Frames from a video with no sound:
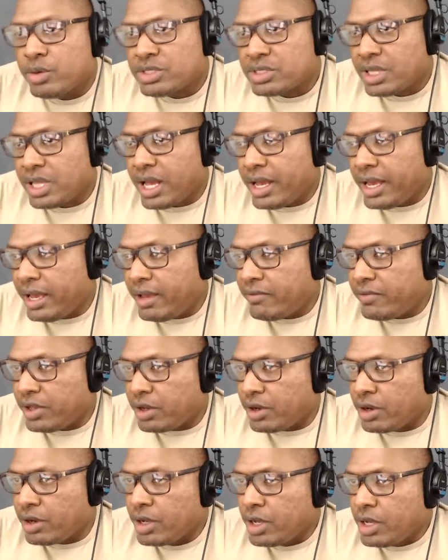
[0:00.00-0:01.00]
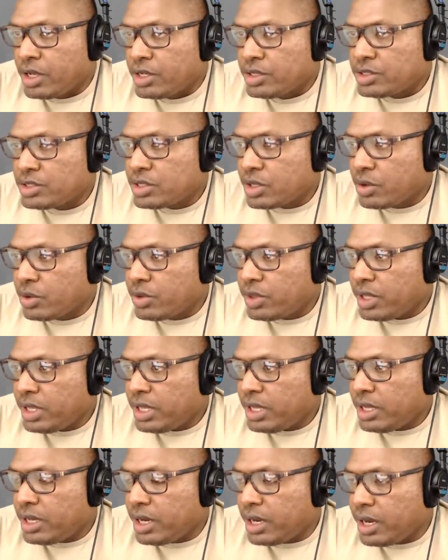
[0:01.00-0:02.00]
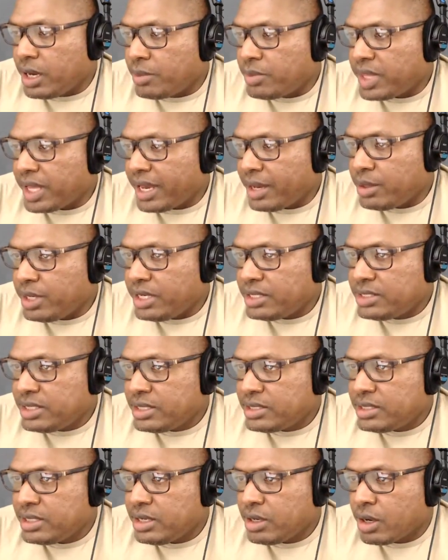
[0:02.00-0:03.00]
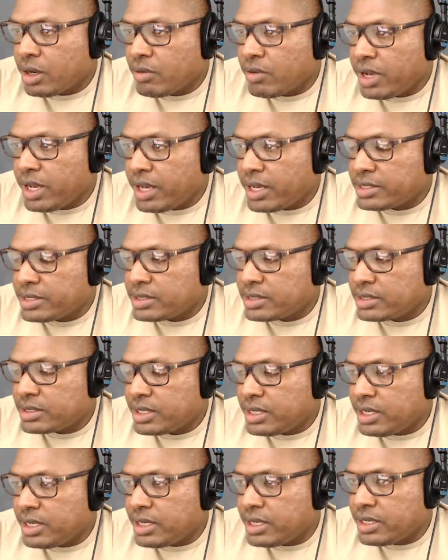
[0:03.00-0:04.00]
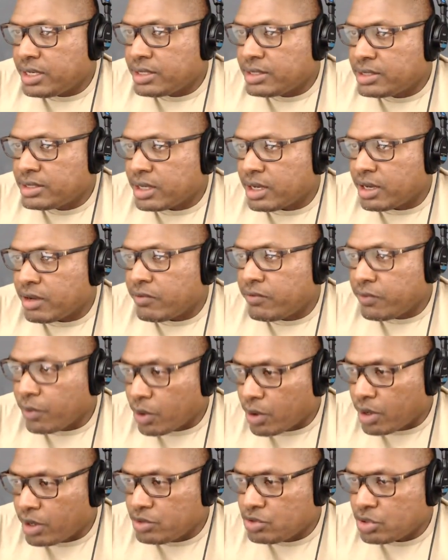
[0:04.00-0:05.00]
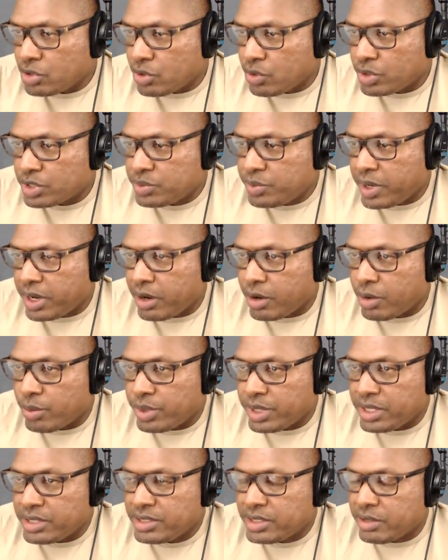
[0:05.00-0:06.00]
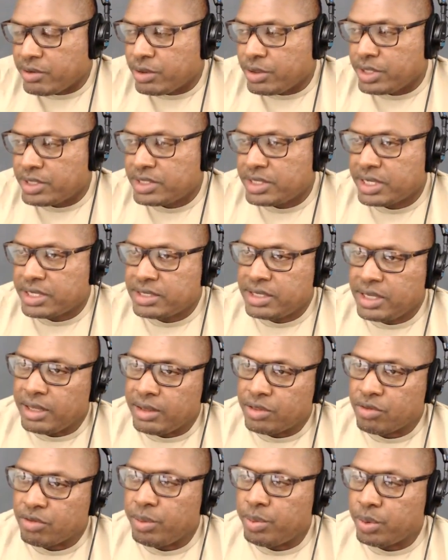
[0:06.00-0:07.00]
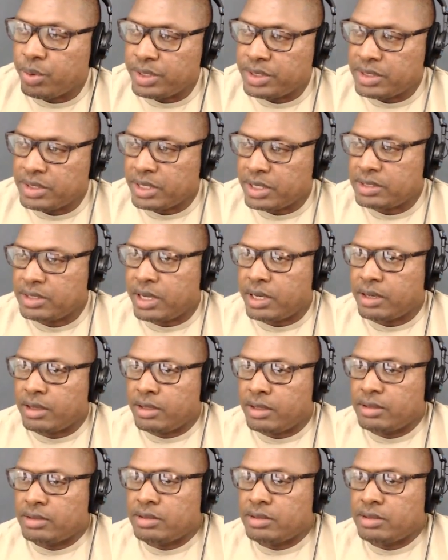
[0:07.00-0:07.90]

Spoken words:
a lot heavier. So the Audi TTRS is 400 horsepower, but it's 0 to 60 in 3.6 seconds.